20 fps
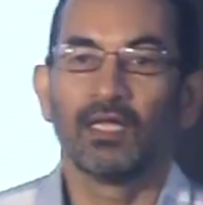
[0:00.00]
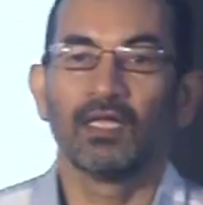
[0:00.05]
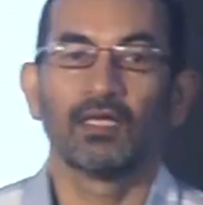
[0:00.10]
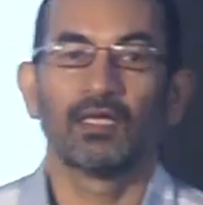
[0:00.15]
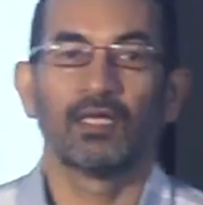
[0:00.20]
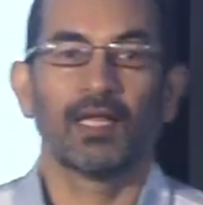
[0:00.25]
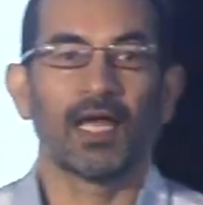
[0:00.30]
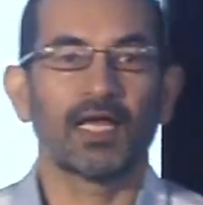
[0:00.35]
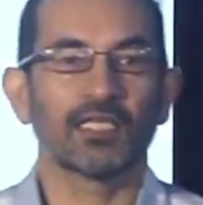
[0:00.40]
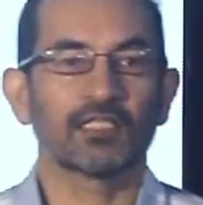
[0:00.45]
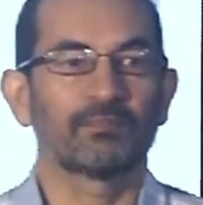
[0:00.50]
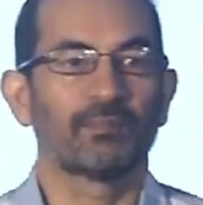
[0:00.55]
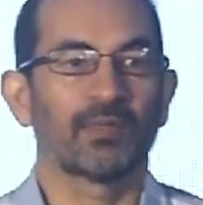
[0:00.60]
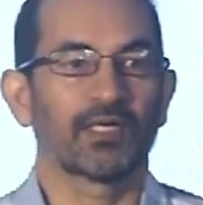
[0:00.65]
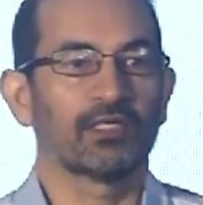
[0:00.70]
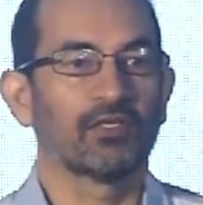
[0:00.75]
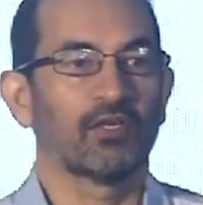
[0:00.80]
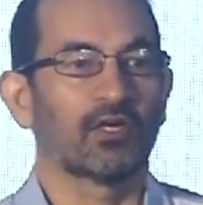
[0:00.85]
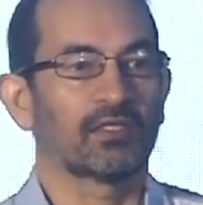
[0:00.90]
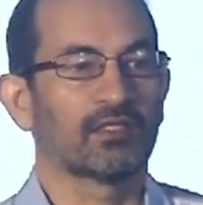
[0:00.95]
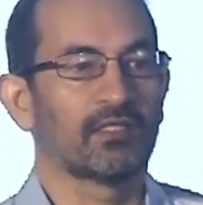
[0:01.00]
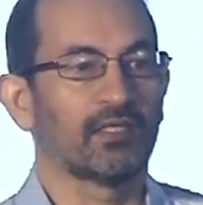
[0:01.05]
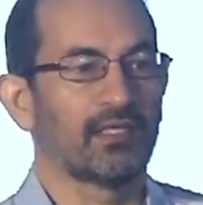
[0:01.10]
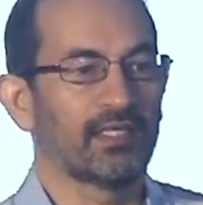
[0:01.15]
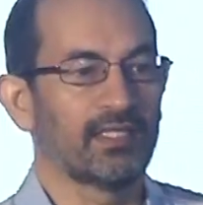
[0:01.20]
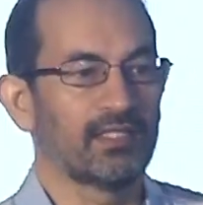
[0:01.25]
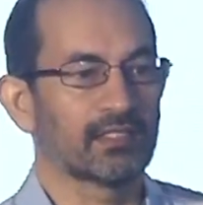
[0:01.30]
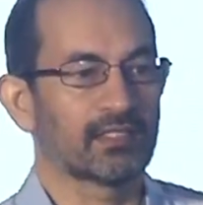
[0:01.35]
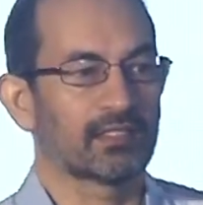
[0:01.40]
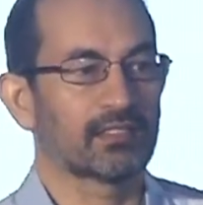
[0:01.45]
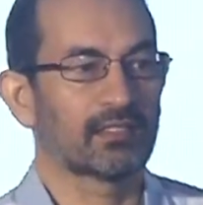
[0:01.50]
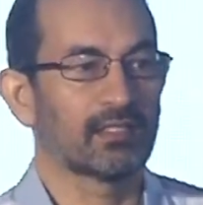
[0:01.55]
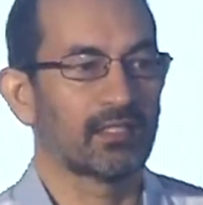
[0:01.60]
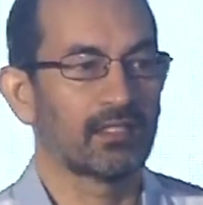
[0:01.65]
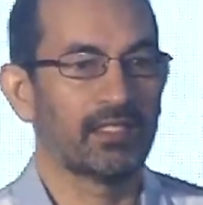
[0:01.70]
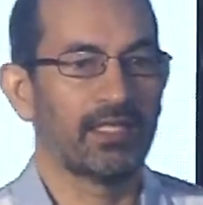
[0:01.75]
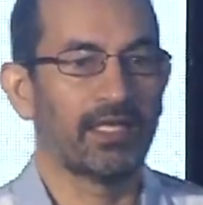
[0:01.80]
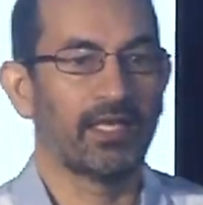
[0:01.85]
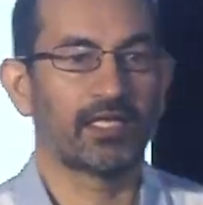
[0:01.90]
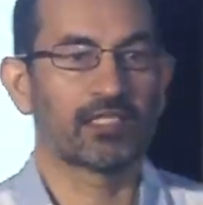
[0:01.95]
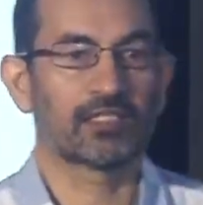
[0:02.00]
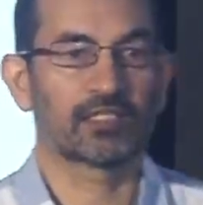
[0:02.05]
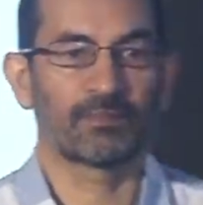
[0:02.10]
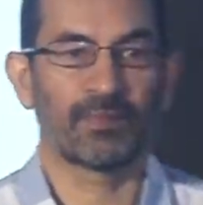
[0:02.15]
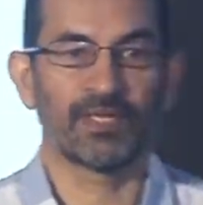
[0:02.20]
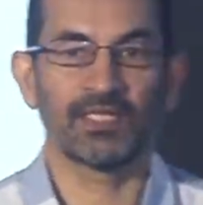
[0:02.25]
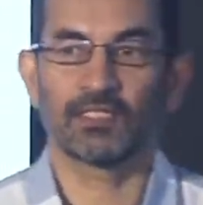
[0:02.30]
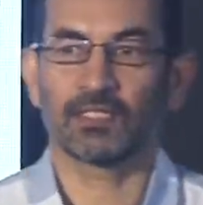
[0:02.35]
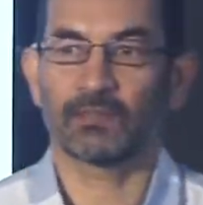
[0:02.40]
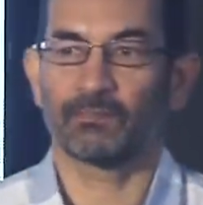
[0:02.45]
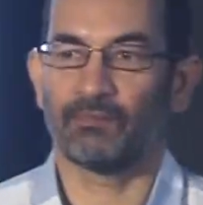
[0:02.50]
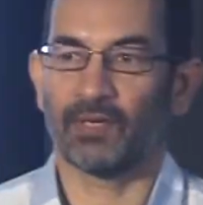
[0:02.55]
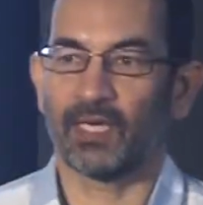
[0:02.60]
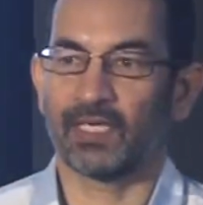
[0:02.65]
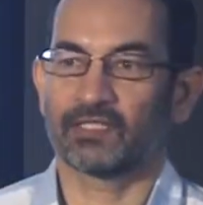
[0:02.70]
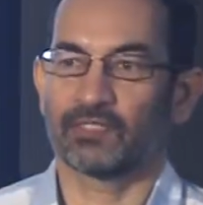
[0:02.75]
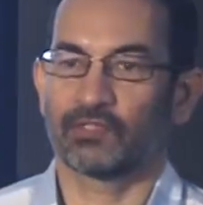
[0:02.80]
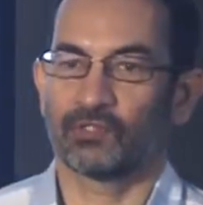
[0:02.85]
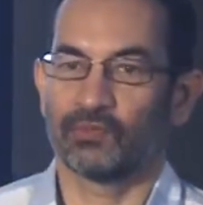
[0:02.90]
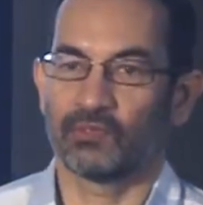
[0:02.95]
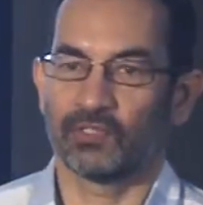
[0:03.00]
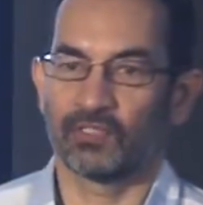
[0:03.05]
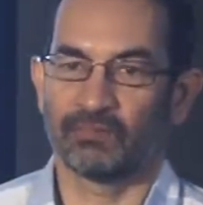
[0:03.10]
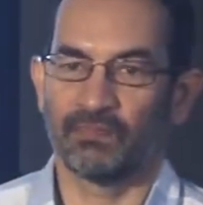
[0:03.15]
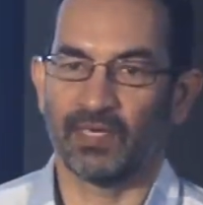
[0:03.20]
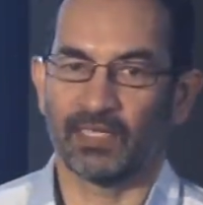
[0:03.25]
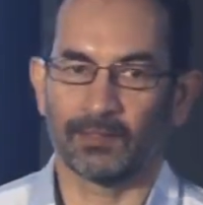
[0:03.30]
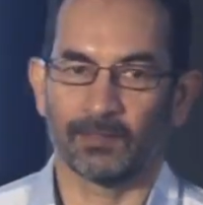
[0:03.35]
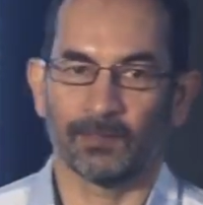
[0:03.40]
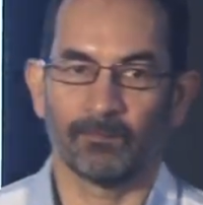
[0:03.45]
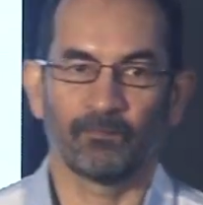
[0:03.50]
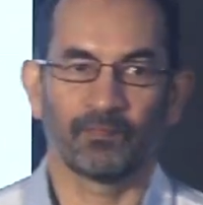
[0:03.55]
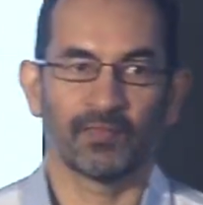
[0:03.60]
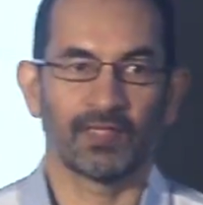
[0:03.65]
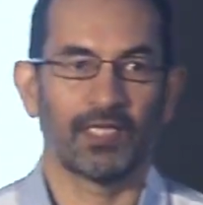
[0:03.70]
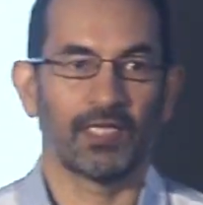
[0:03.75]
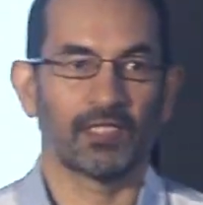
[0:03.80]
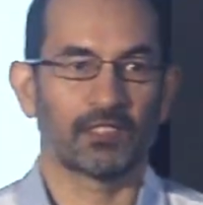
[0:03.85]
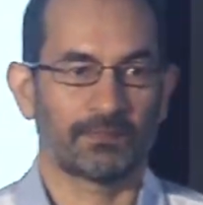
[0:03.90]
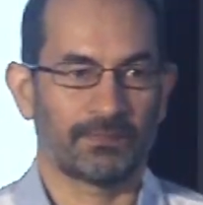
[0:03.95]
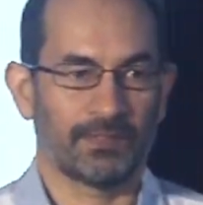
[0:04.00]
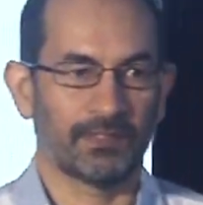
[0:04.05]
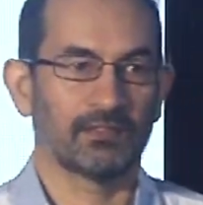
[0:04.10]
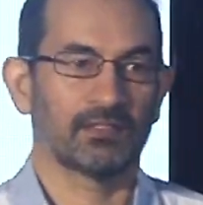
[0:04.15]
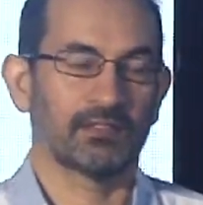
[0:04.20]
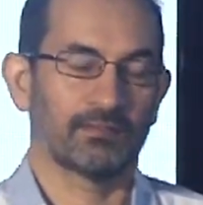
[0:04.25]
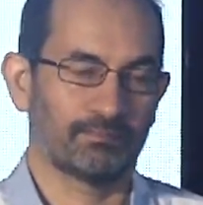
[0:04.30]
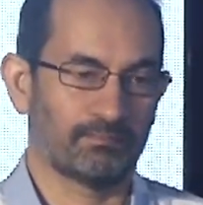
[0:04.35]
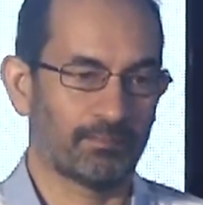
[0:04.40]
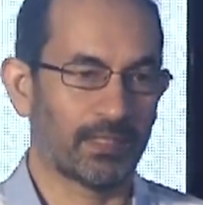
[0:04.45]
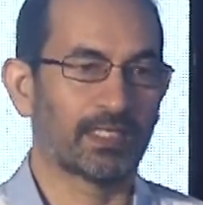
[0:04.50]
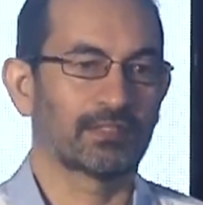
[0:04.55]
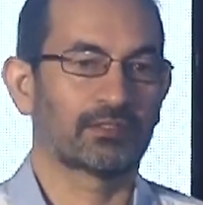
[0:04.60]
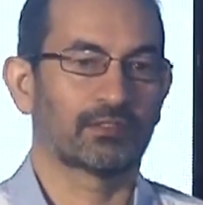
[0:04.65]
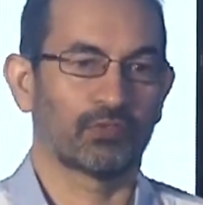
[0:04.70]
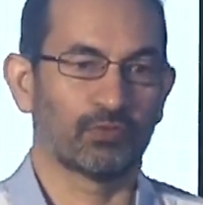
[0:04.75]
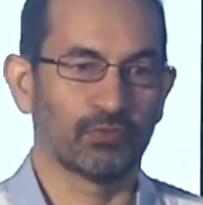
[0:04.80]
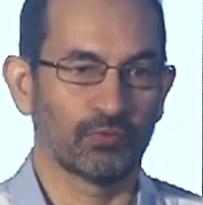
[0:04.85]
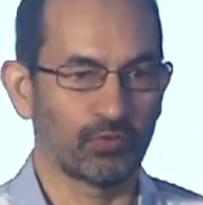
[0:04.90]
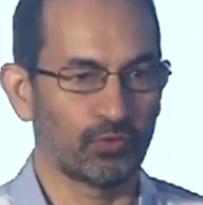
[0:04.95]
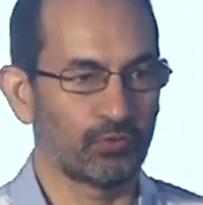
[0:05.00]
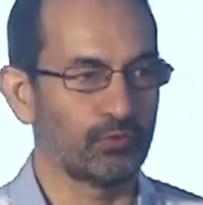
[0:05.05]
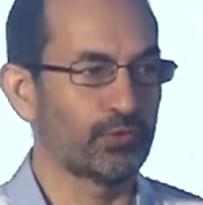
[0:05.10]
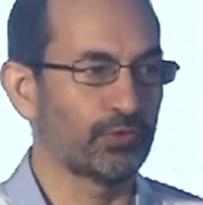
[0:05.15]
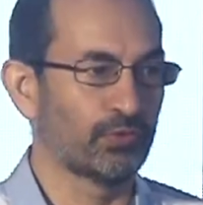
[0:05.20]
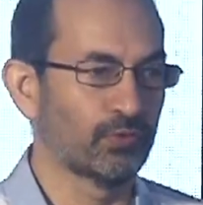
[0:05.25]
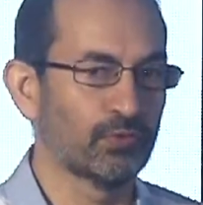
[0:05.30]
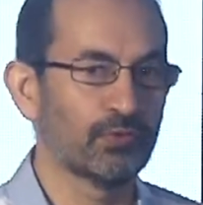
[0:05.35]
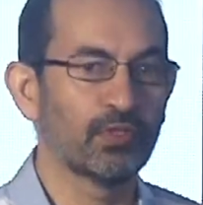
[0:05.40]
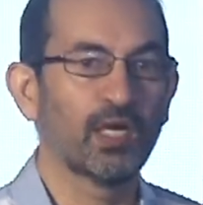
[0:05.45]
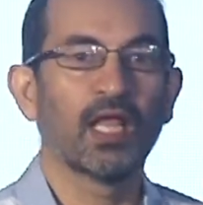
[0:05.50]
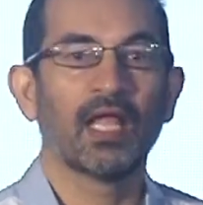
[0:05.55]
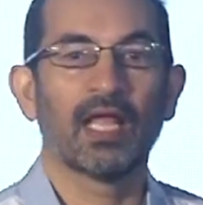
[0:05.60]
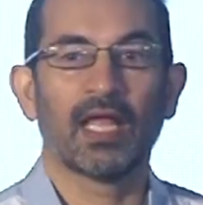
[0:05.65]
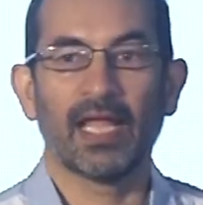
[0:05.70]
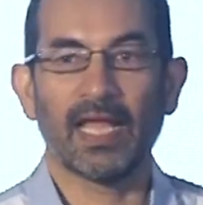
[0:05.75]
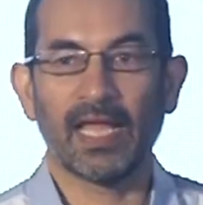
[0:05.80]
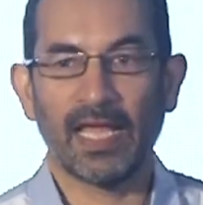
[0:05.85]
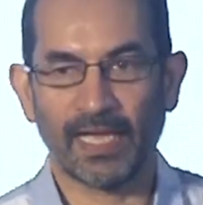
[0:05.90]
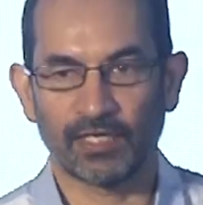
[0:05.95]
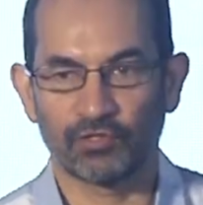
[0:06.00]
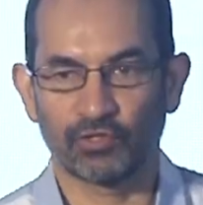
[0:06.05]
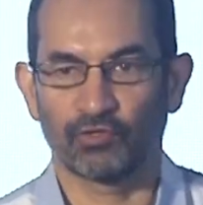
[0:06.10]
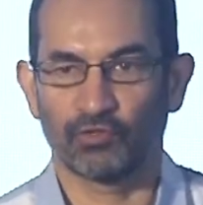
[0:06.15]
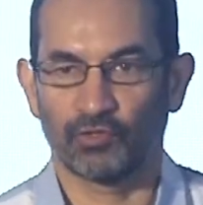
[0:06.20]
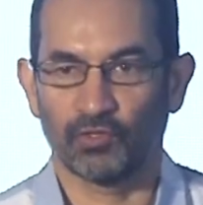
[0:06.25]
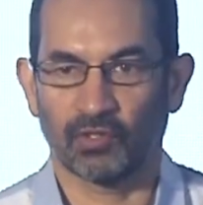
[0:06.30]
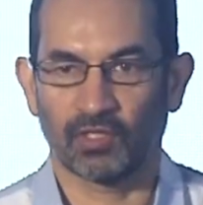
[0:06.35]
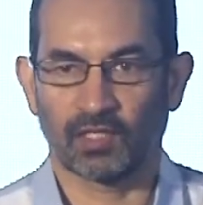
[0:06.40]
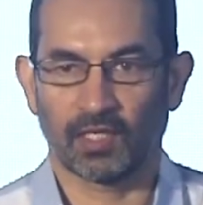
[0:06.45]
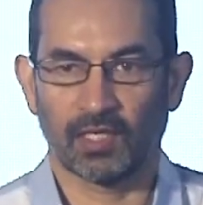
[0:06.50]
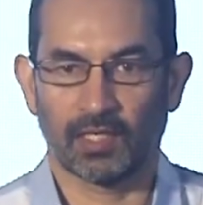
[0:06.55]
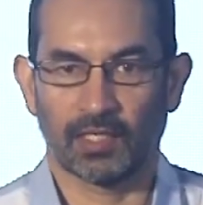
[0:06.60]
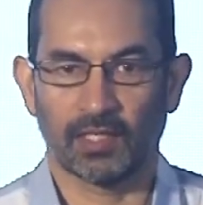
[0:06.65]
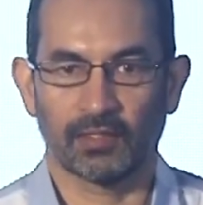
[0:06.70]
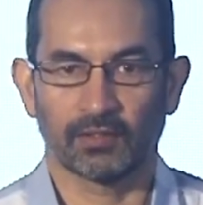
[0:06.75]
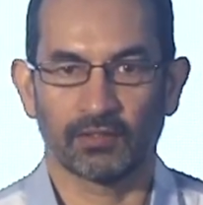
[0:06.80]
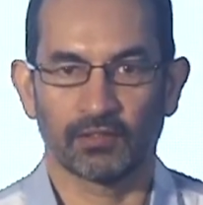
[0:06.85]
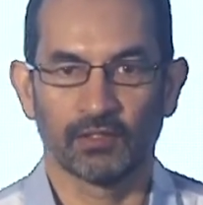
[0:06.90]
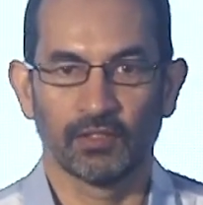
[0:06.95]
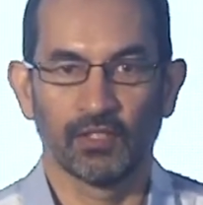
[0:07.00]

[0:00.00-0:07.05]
Last but not the least, the expense pass-through is better. The expense pass-through to you and to your client.